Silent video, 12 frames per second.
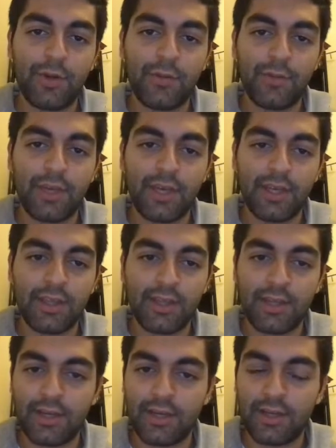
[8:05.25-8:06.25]
when we hit
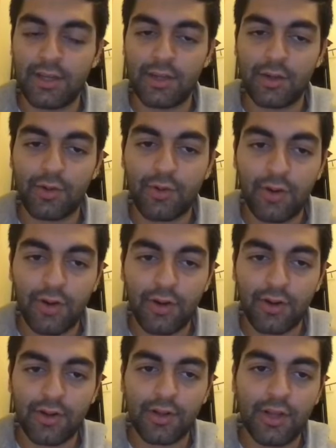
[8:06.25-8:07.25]
the
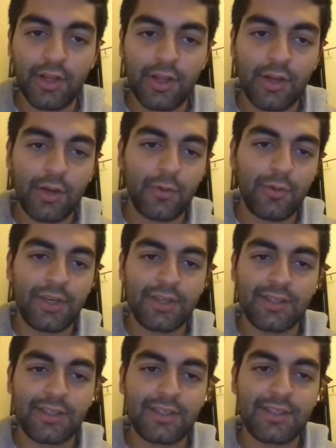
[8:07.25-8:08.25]
crawl, we
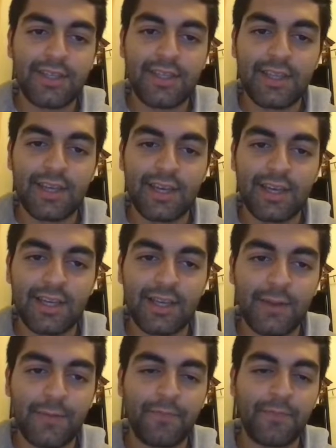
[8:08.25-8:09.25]
can see that
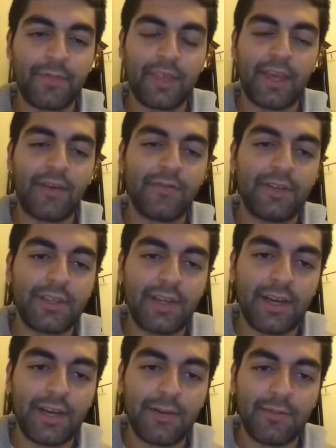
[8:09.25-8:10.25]
every
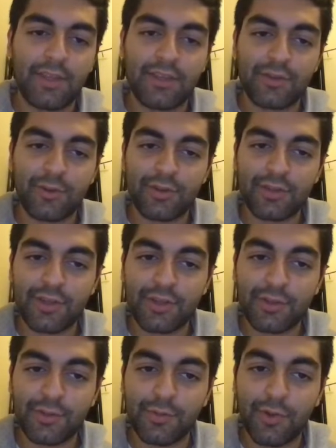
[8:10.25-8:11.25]
time this
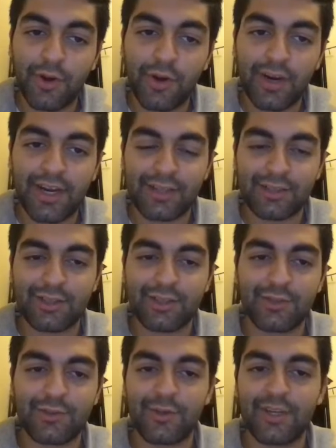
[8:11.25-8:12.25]
horizontal bar action
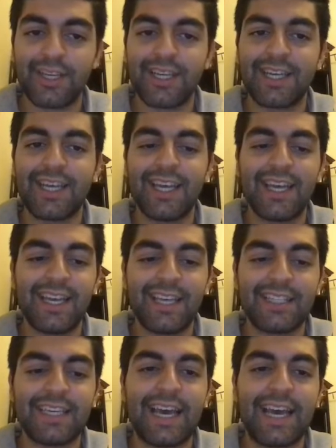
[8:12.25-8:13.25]
is running,
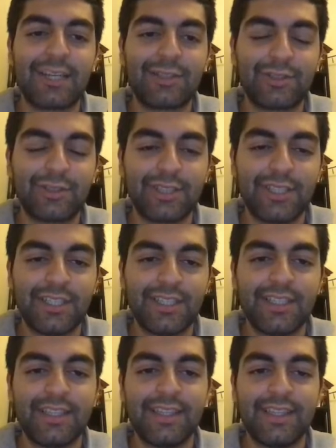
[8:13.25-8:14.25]
it's
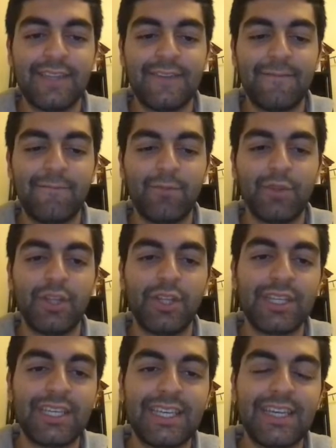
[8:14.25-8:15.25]
actually
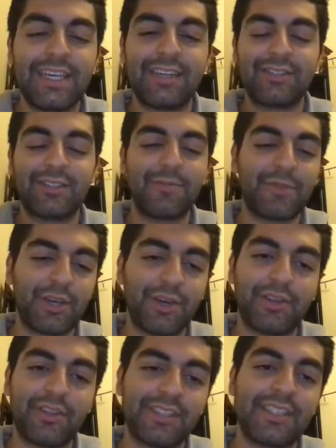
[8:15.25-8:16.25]
deleting something
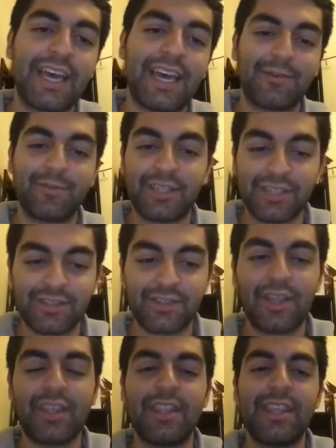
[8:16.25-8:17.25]
on the stack, because
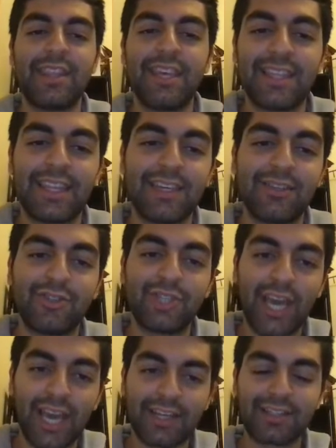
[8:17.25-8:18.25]
the thing that it
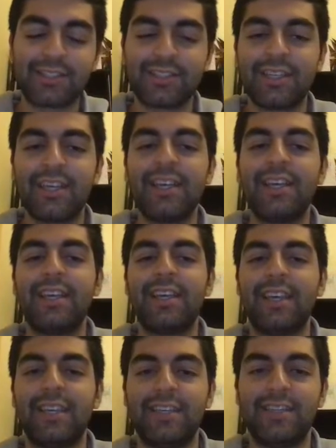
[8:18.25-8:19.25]
checks
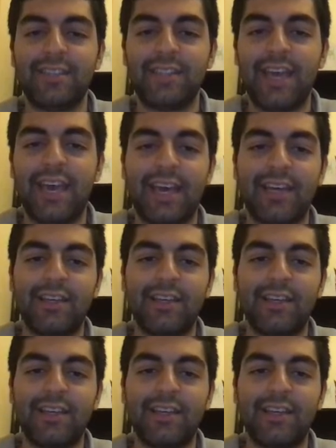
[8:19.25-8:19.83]
is that.